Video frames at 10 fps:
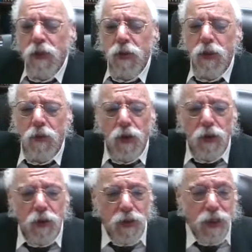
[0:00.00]
So the
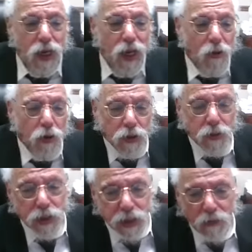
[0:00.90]
Gemara learns that out.
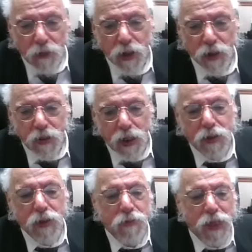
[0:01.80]
Also, the same word.
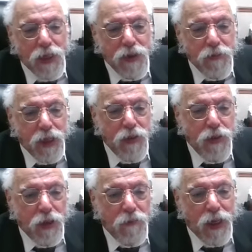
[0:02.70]

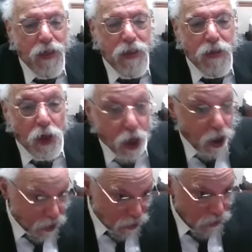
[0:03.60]

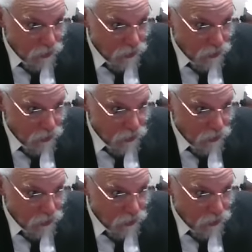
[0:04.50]
Shmurim